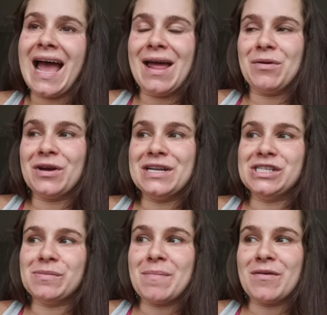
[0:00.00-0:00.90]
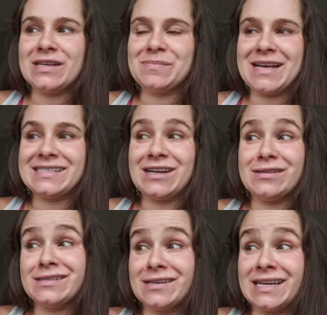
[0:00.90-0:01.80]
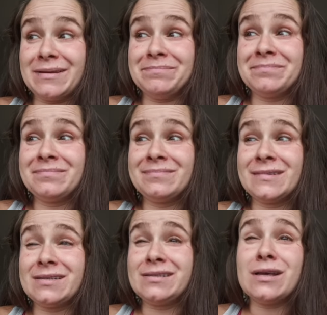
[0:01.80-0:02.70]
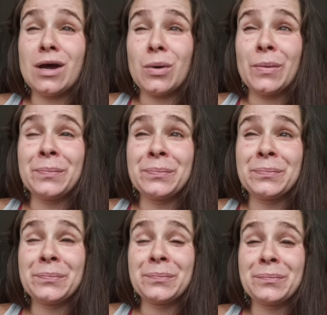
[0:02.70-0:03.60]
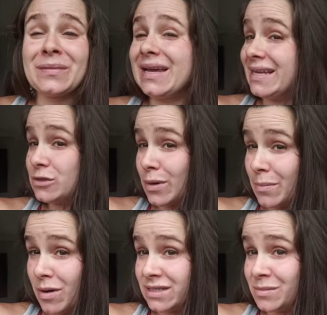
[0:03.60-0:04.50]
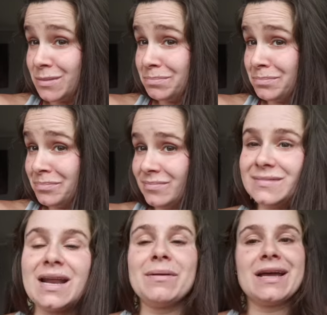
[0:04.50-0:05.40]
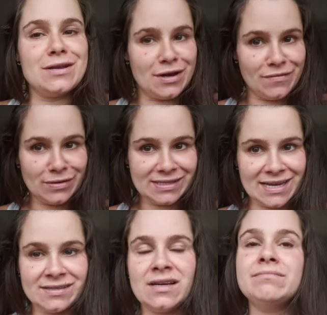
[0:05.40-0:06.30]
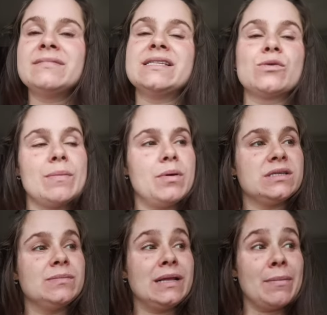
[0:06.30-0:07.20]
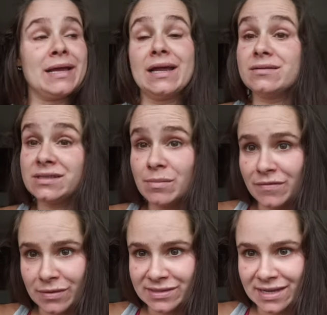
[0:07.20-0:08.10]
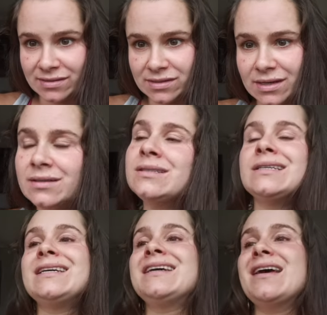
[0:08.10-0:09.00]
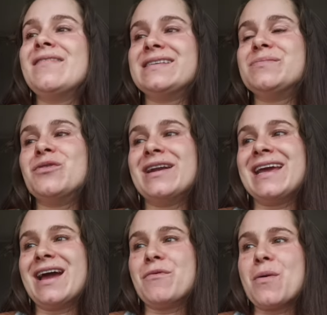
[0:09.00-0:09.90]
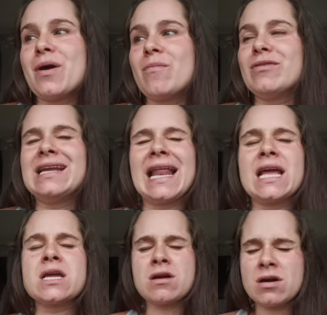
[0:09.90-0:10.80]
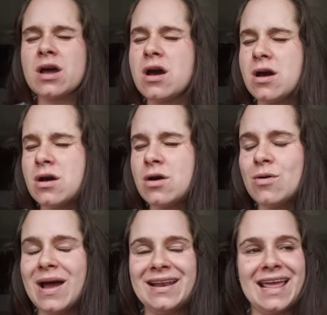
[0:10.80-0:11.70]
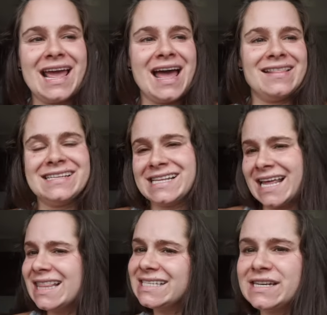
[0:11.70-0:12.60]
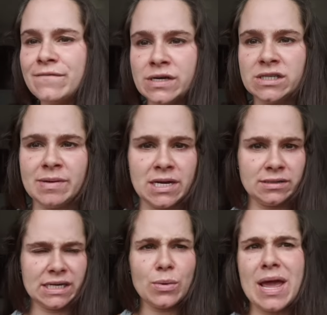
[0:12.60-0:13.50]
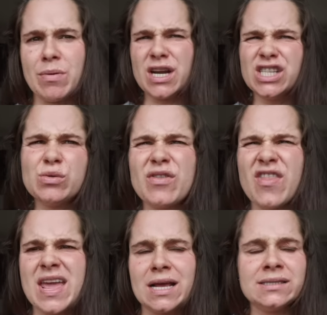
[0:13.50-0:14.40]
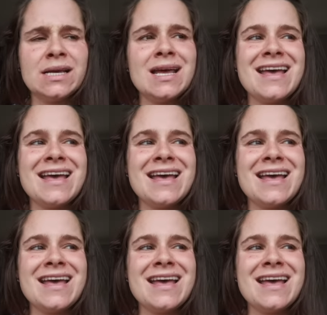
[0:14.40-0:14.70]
And we're going to do my mother's blessing on Sunday. So it's quite possible that I will get none of those things done. It's quite possible I will get some of those things done. This morning I woke up really like gung-ho and like had this like list in front of me and I was like, okay, we're gonna do all the things.